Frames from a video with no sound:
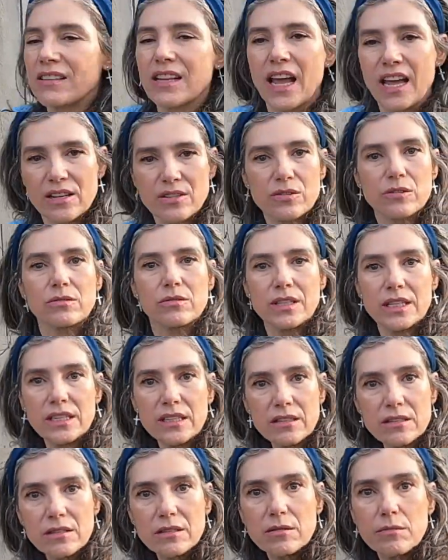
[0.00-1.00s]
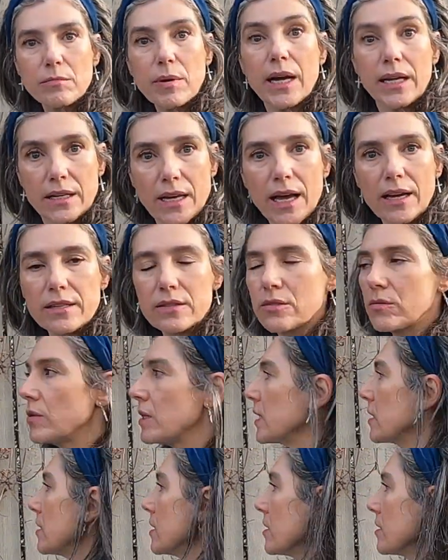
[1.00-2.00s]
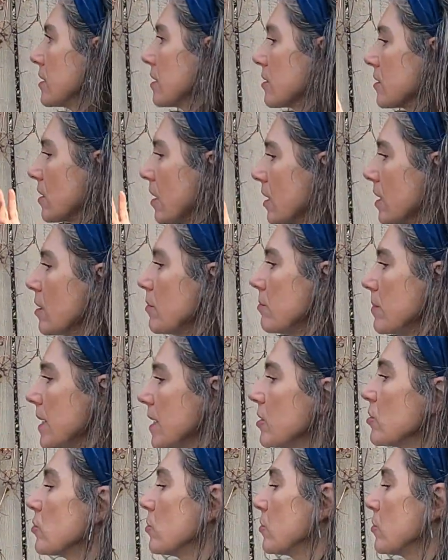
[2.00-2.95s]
next week, by next week, this is gonna be